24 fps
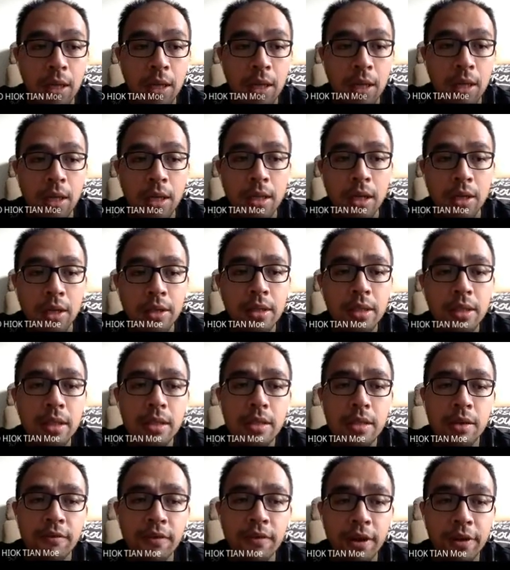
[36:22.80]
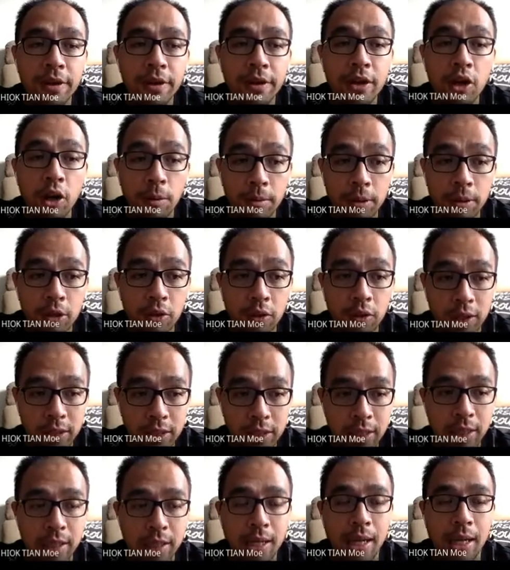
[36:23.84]
now this is a very common
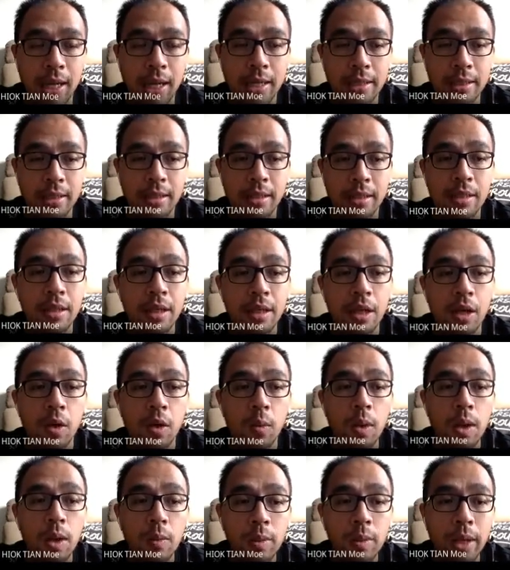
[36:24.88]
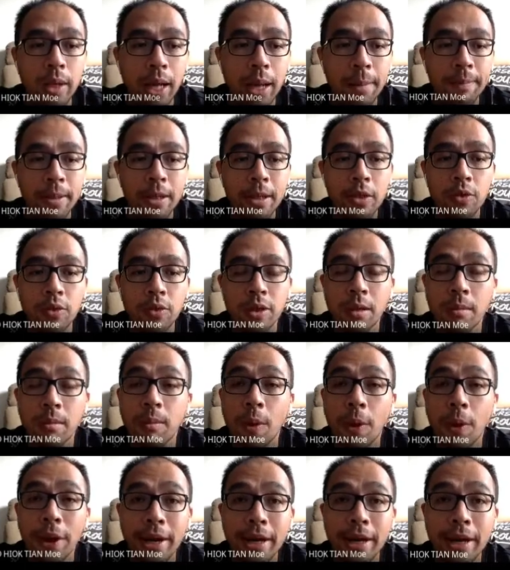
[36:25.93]
question asked now. What will happen to the
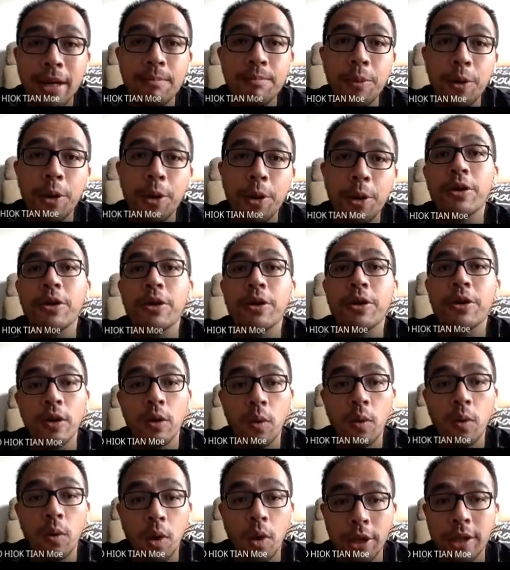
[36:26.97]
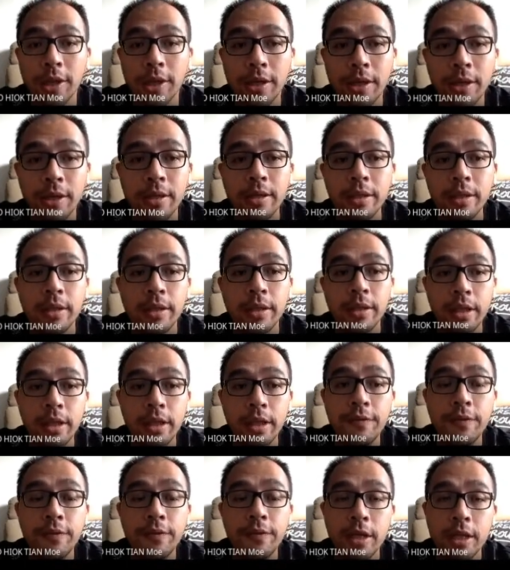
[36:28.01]
boiling point of the water
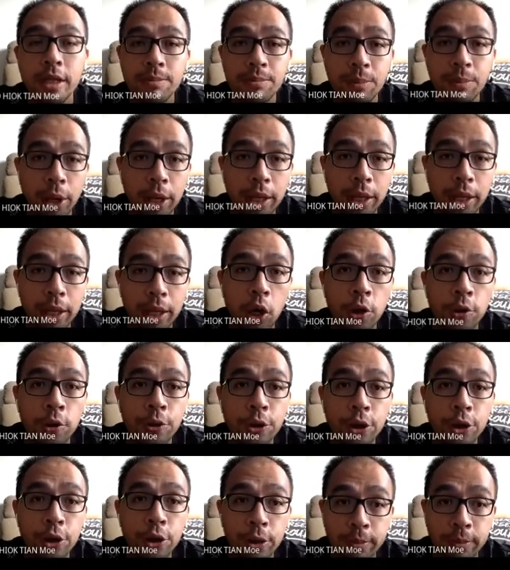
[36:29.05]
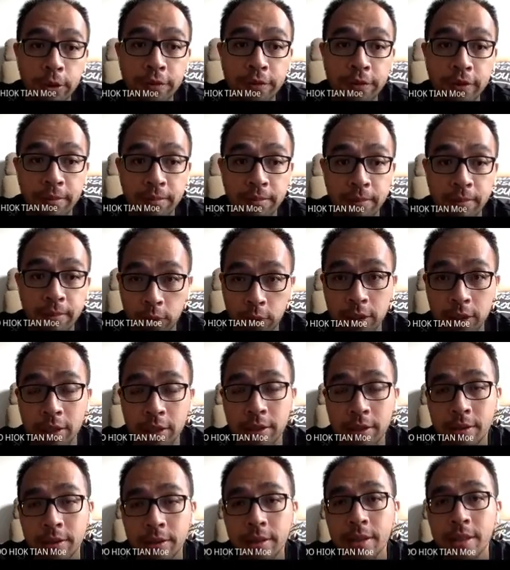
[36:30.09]
if it is boiled on top of the mountain?